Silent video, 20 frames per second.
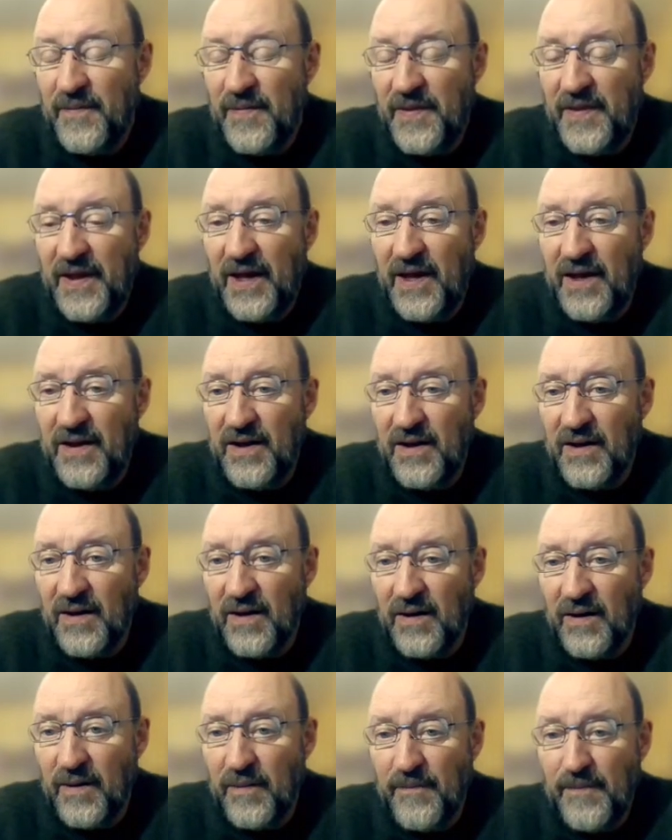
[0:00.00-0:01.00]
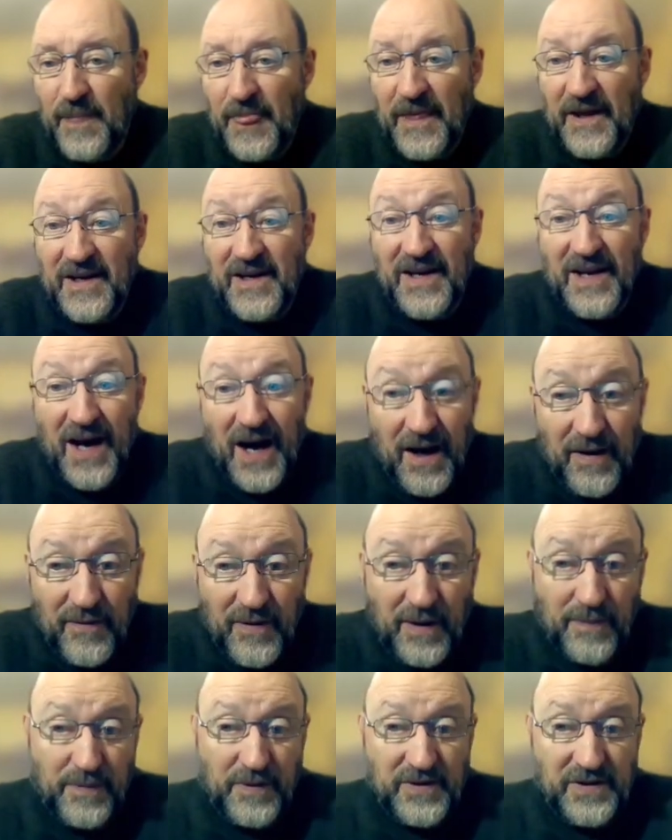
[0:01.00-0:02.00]
then not
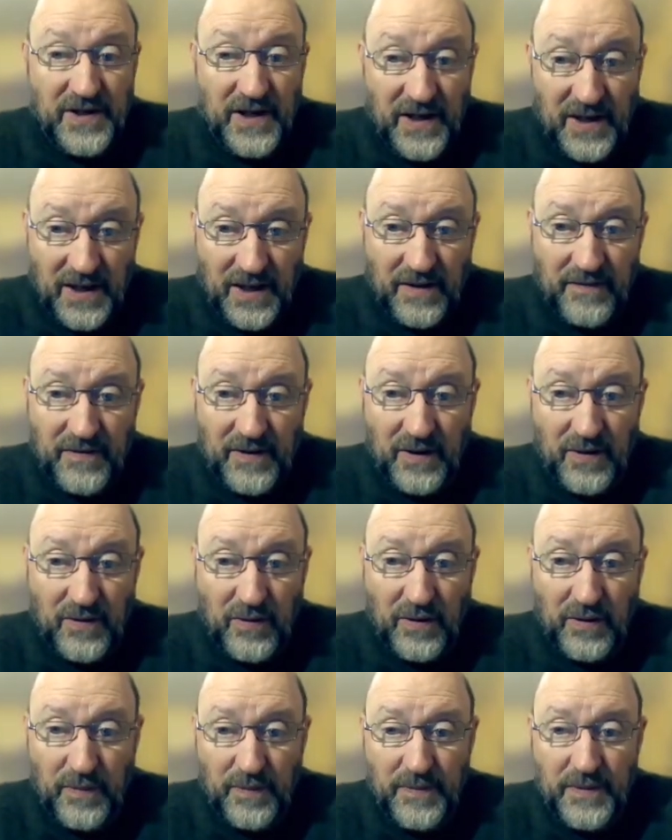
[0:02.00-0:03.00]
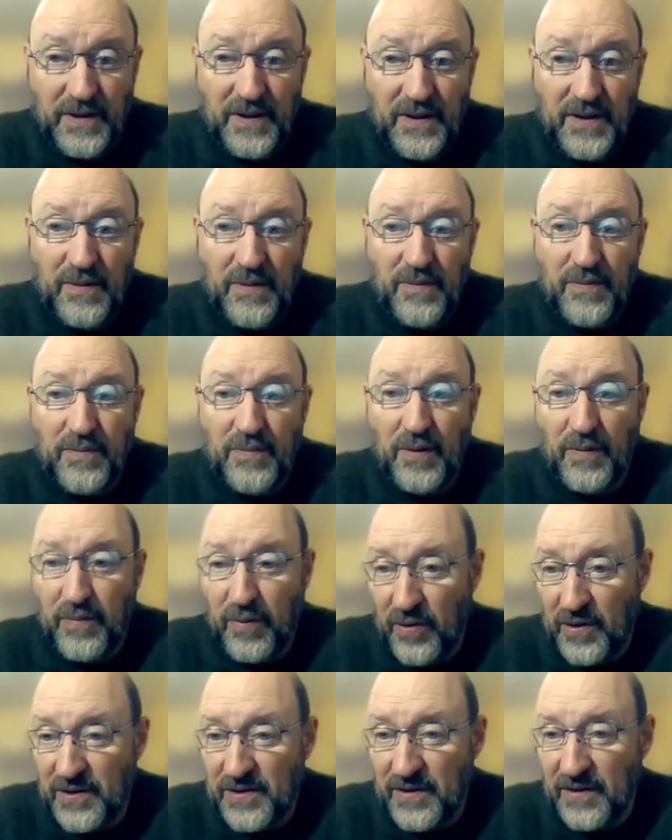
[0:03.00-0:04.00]
representing every group
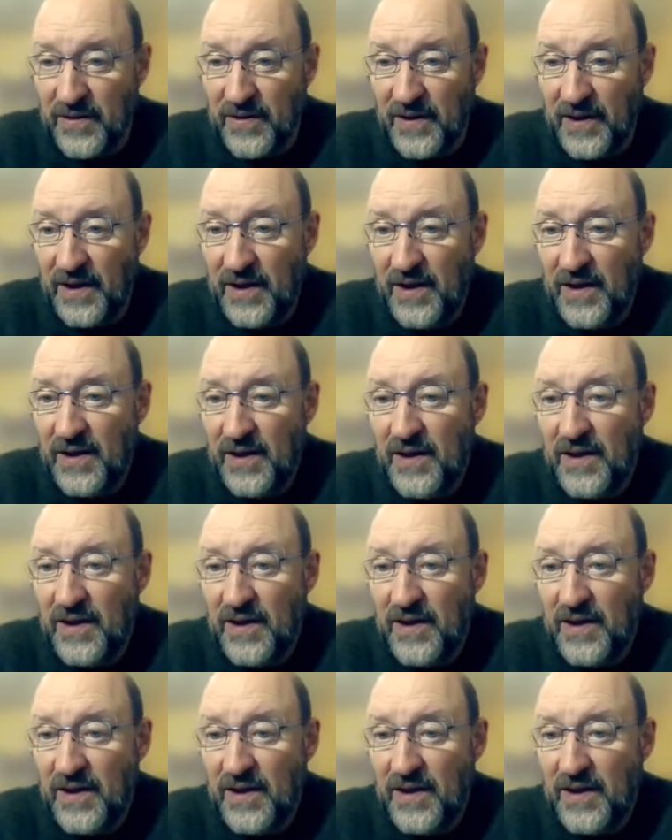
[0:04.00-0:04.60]
proportionally